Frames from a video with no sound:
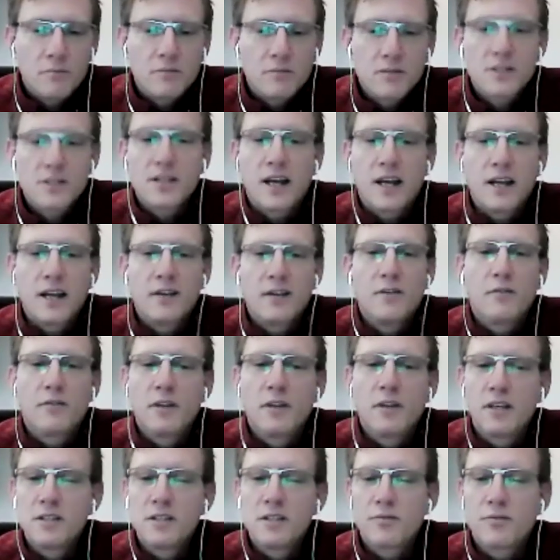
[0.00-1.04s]
side of
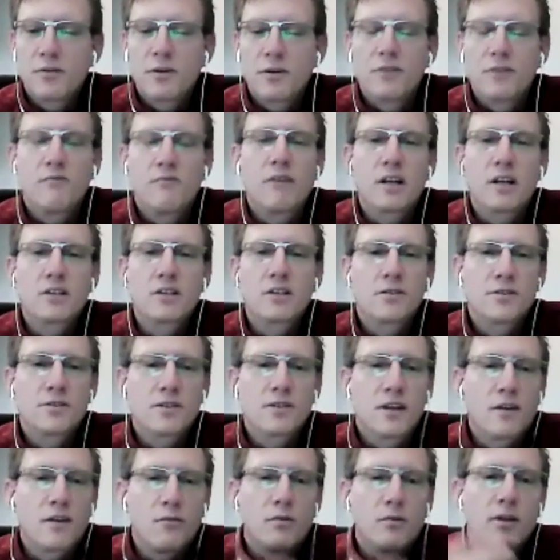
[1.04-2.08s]
things for investors,
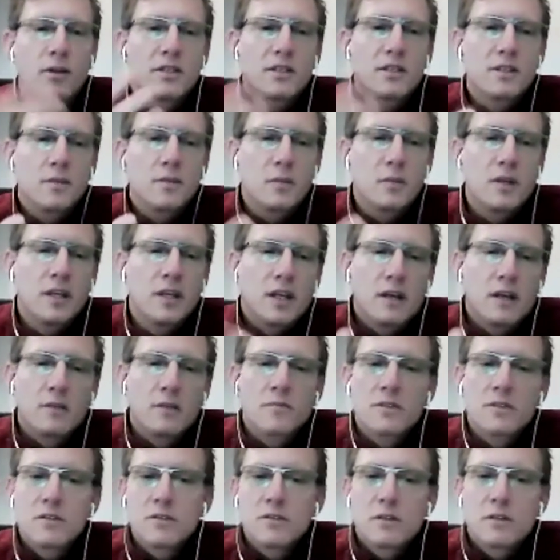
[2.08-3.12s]
that once somebody
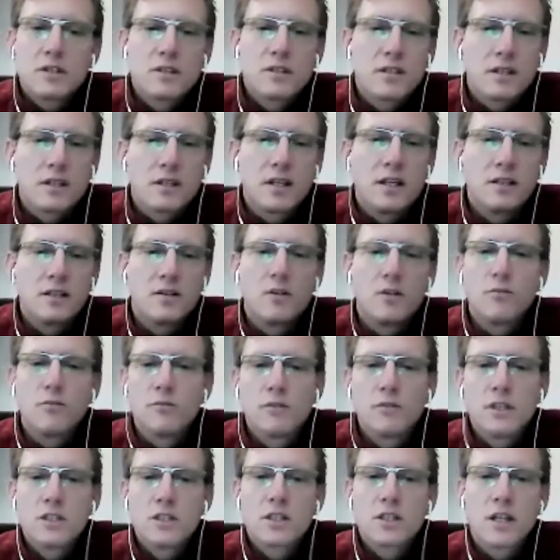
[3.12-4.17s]
comes to us and they don't
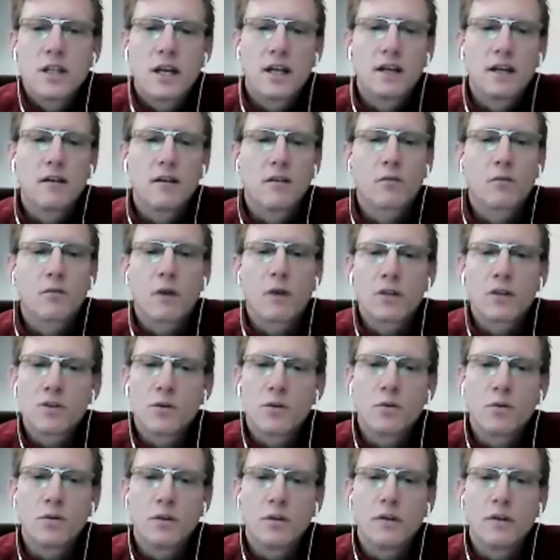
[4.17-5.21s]
reach that
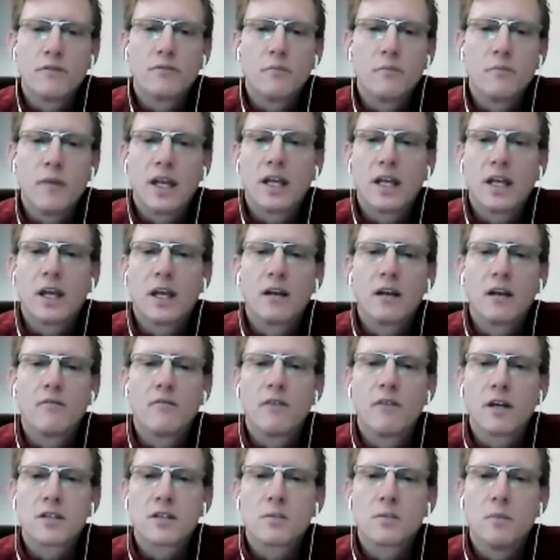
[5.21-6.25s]
threshold of making an
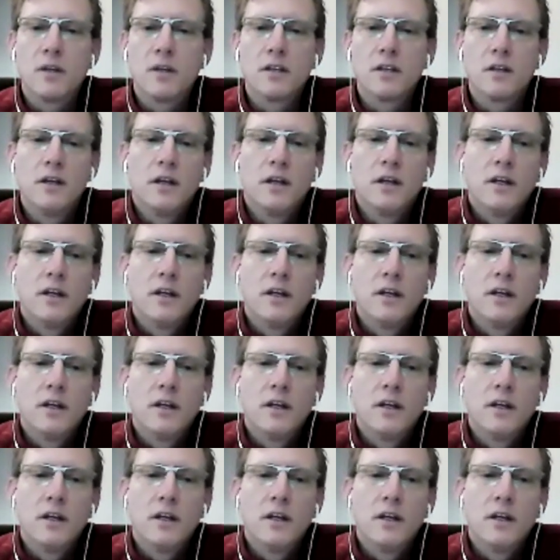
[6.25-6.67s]
investment,